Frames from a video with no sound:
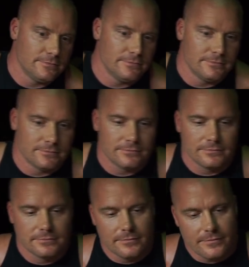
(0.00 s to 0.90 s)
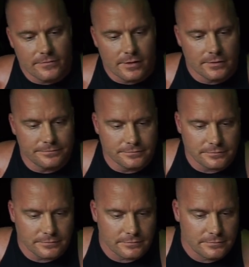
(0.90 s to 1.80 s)
Larry Wheels is the next
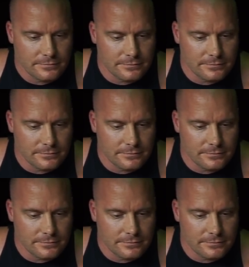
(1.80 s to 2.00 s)
powerlifting